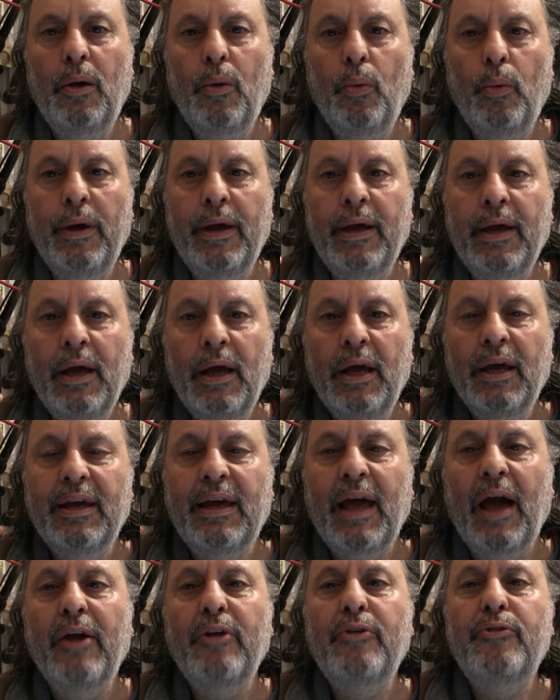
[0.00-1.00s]
We're
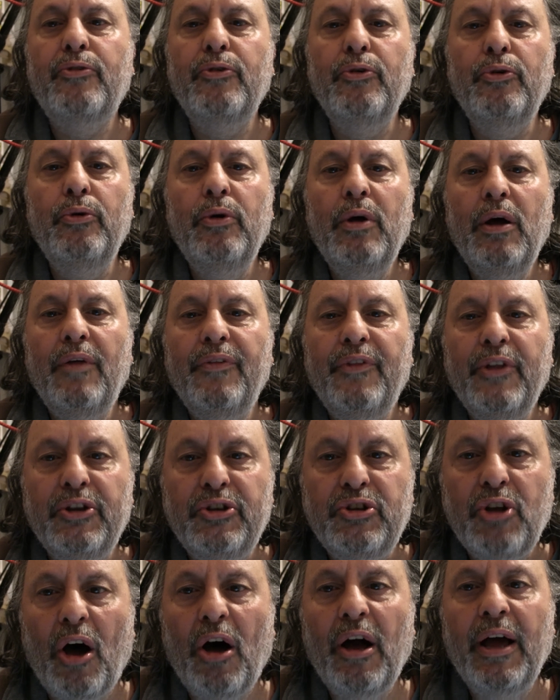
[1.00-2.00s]
going through the
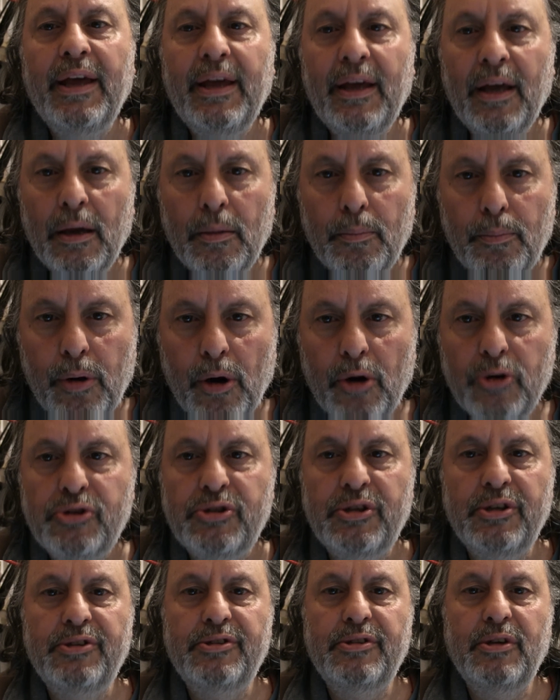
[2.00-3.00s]
dying
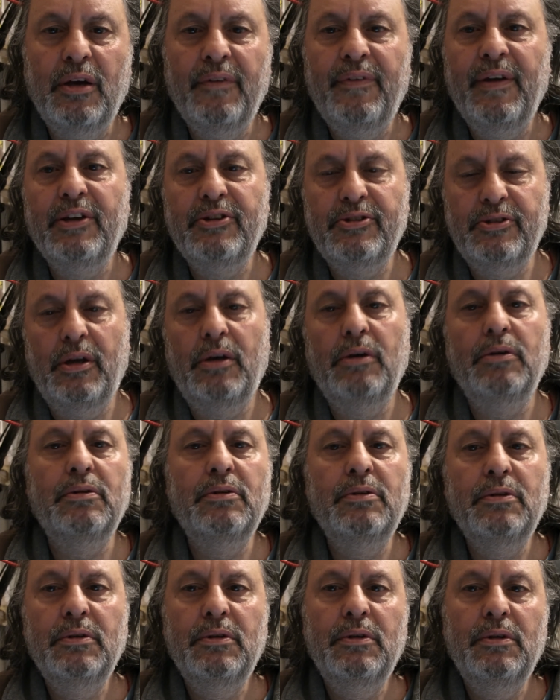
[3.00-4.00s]
process of our soul.
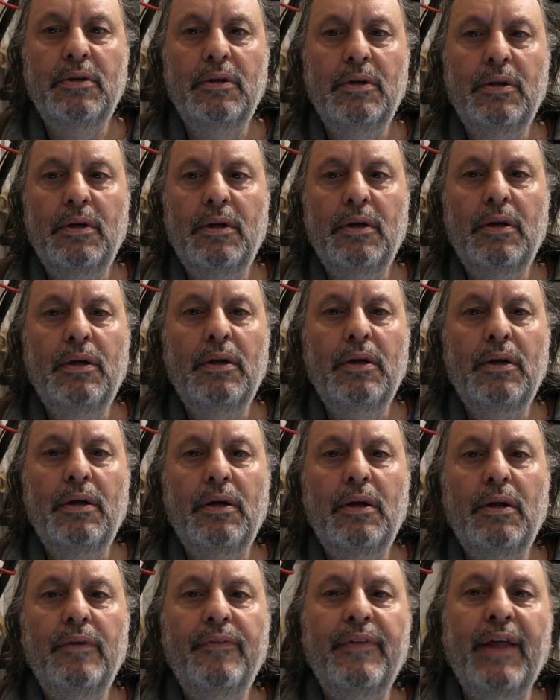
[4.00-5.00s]

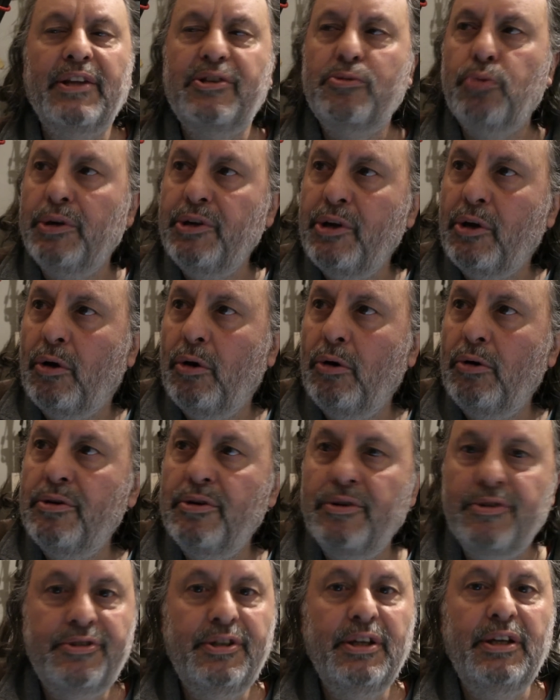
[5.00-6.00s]
That's what you
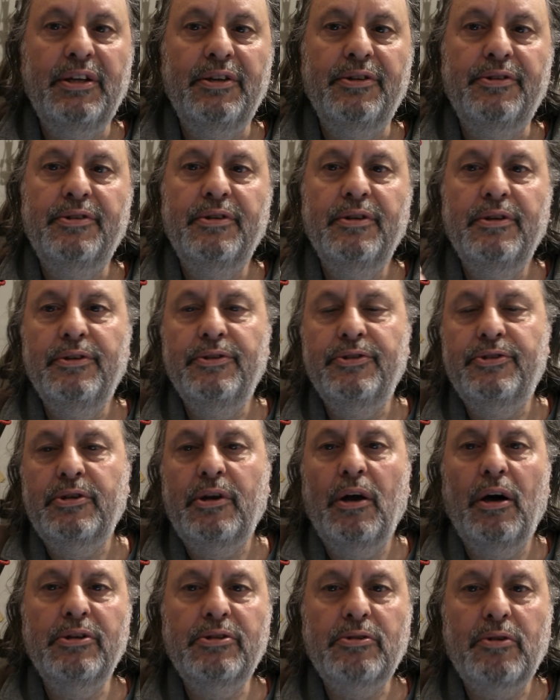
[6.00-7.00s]
call cities and
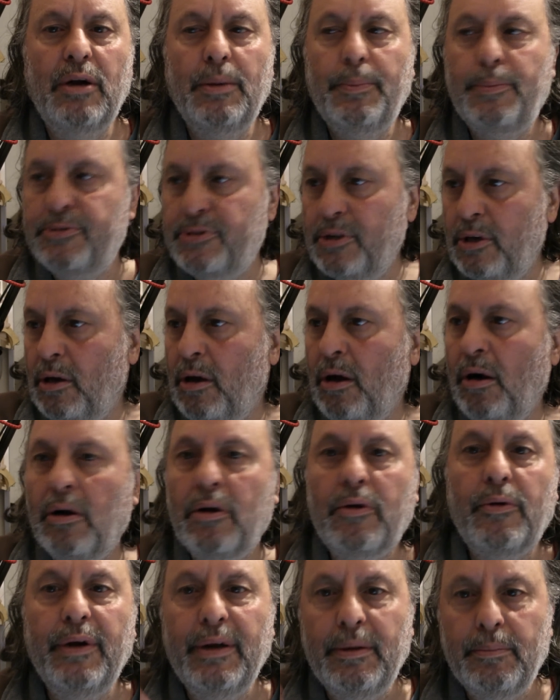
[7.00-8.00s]
skyscrapers and
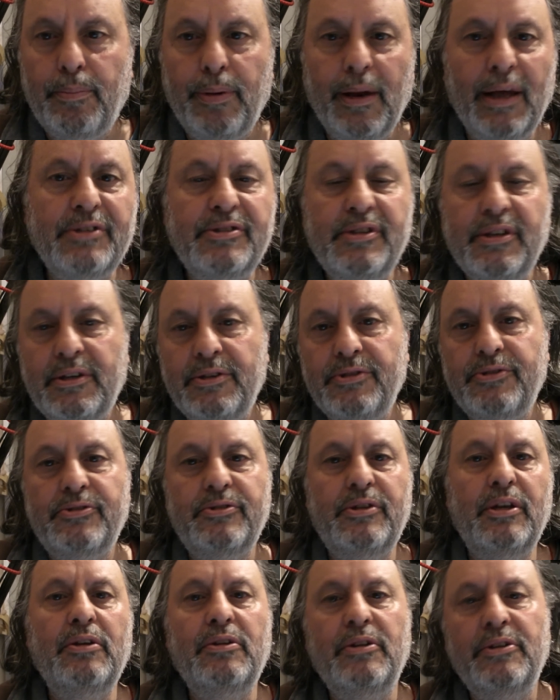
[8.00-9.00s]
concrete and plastic and
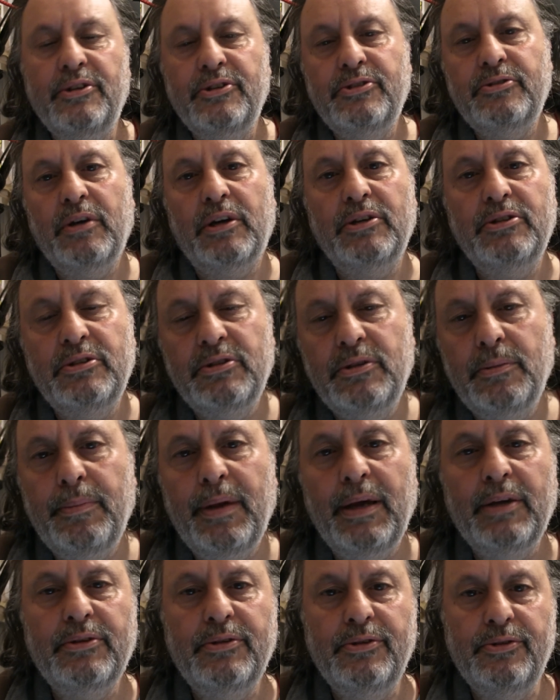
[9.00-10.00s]
steel and destruction to
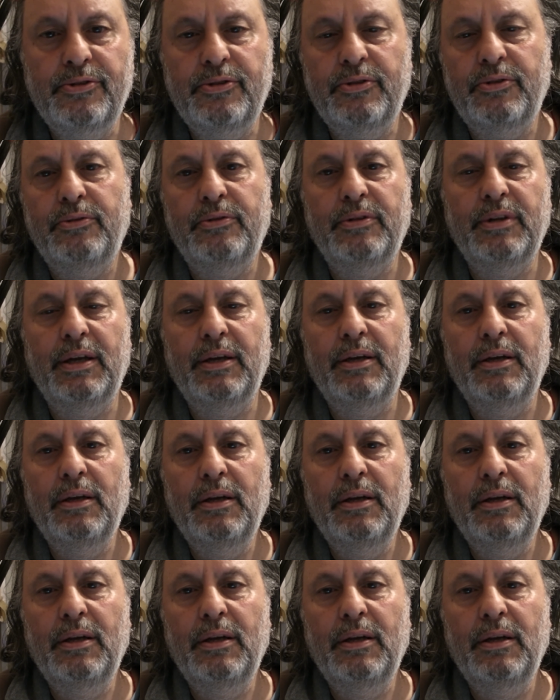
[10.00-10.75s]
mountains and all that.